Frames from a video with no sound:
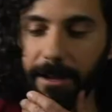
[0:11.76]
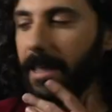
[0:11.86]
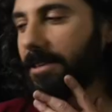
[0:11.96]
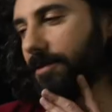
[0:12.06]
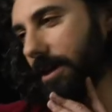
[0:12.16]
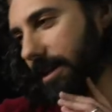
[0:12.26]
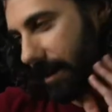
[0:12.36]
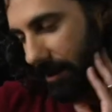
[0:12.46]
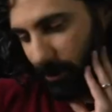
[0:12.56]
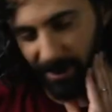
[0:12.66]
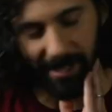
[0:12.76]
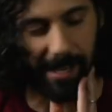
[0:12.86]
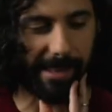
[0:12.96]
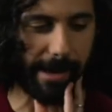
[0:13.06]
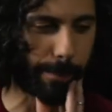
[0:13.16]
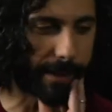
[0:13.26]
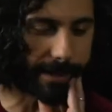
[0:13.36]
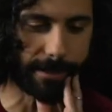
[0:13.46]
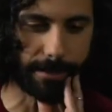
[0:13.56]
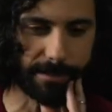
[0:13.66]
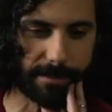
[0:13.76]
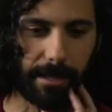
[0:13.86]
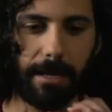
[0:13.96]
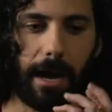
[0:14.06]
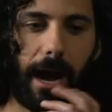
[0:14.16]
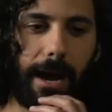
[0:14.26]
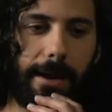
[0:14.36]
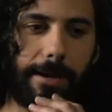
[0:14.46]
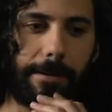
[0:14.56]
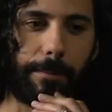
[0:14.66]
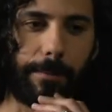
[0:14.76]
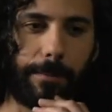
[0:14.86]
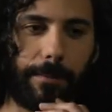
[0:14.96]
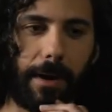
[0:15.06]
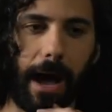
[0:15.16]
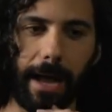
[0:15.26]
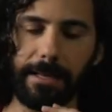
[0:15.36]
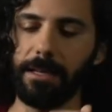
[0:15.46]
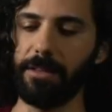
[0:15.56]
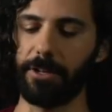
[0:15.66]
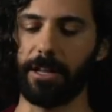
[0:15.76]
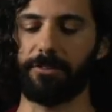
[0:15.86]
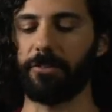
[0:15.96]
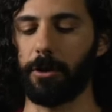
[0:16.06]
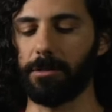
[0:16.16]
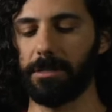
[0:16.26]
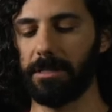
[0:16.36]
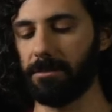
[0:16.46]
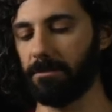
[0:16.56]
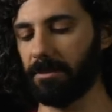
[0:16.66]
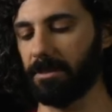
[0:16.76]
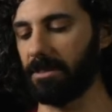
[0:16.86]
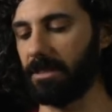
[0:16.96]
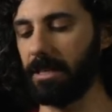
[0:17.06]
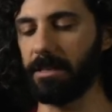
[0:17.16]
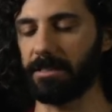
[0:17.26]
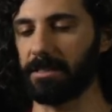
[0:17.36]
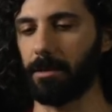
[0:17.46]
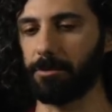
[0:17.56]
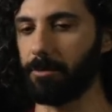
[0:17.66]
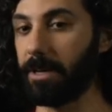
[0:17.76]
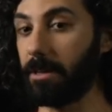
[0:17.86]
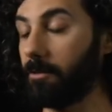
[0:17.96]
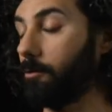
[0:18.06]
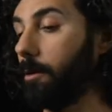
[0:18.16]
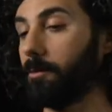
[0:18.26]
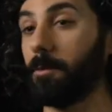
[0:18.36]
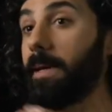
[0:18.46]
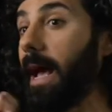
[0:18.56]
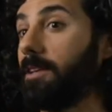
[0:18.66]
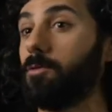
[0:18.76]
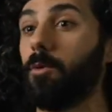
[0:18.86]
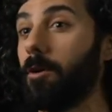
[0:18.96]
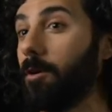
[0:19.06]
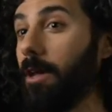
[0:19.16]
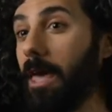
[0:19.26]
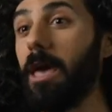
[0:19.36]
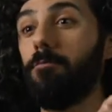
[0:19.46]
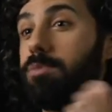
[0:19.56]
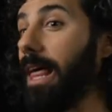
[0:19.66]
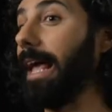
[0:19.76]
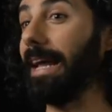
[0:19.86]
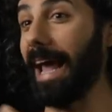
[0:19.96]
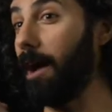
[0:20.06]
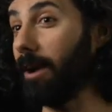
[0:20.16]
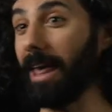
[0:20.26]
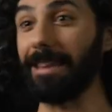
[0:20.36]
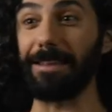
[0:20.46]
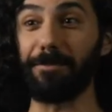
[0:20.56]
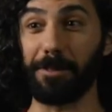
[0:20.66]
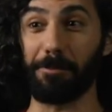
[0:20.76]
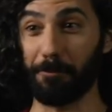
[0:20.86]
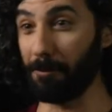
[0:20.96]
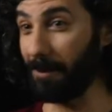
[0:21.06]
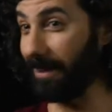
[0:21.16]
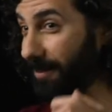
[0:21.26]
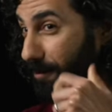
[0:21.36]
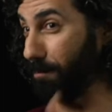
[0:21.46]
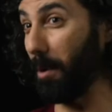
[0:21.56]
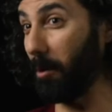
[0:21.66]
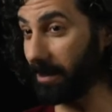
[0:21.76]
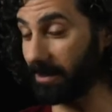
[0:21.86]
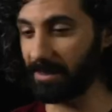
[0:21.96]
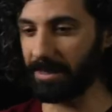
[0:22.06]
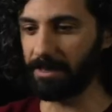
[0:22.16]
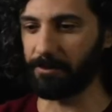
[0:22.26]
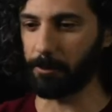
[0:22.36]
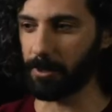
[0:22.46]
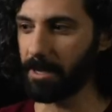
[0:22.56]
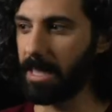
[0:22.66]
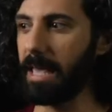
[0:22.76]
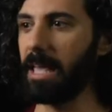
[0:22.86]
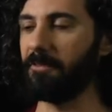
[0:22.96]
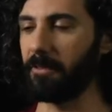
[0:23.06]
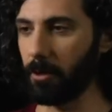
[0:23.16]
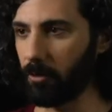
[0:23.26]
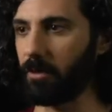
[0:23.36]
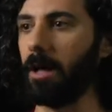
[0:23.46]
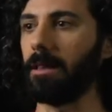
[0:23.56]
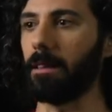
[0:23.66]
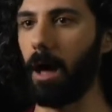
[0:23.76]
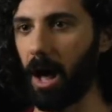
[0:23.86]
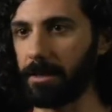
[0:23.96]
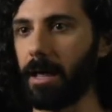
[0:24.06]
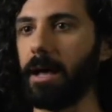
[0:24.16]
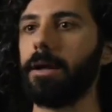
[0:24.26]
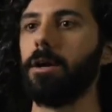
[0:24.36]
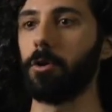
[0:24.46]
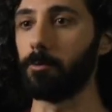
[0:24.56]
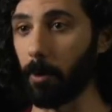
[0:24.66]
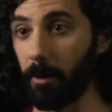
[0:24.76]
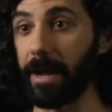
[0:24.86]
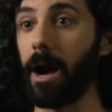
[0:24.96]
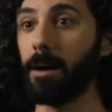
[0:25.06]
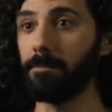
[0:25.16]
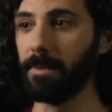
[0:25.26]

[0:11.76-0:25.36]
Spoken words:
It's funny that you say that because I didn't even necessarily see this as I was reading the scripts, but as we're playing it out and living through these moments in season 4, it feels a lot like growing up.